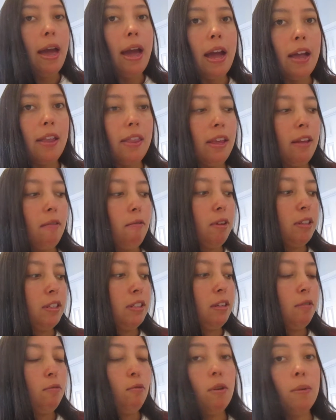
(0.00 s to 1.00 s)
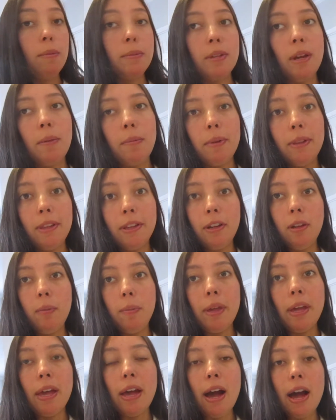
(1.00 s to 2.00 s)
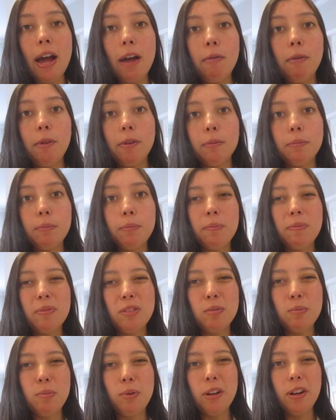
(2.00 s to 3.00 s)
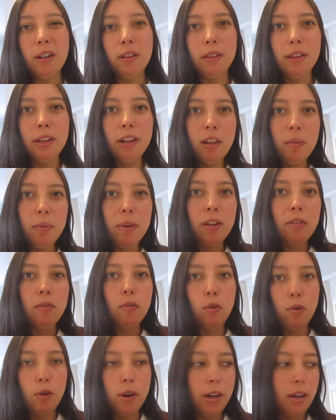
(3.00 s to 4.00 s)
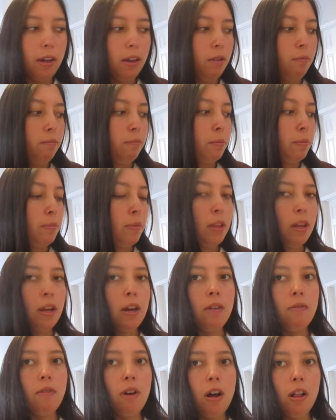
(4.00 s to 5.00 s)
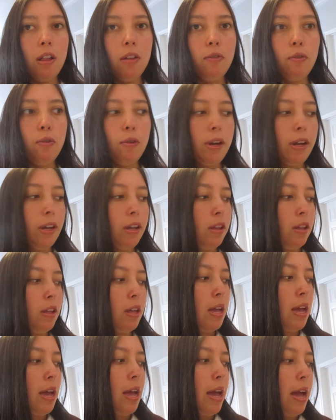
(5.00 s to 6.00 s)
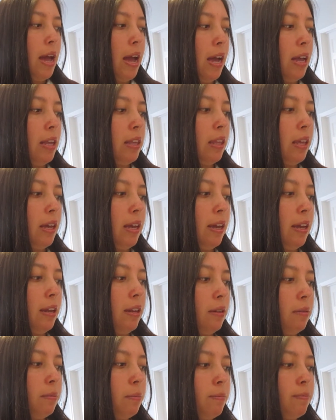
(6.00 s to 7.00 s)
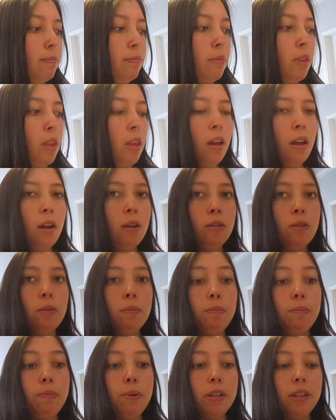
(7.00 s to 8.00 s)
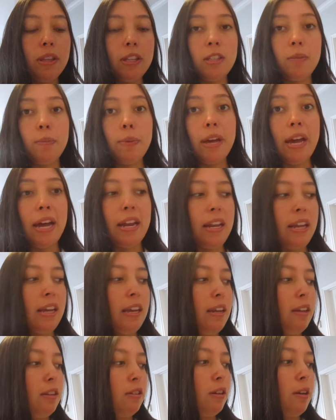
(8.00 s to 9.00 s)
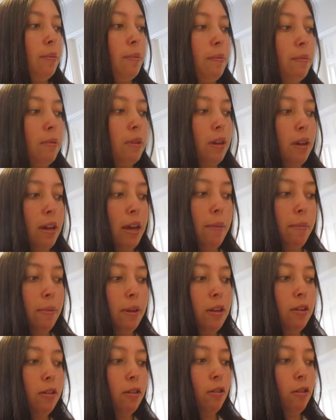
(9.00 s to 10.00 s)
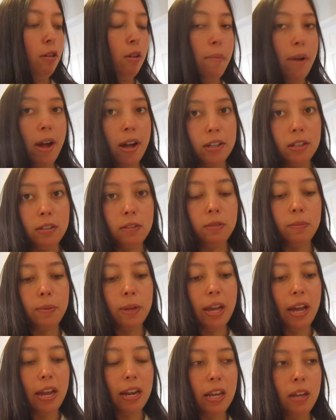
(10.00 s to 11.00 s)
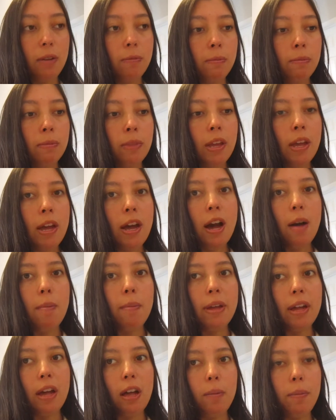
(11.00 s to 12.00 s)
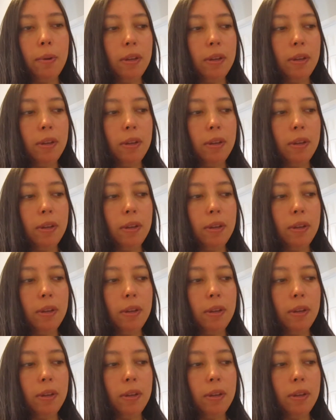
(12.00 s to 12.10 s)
and then once it warms up a little bit, I will put a little bit of olive oil, and then put the spaghetti in. So I am going to do the whole box of spaghetti, but yeah, I'll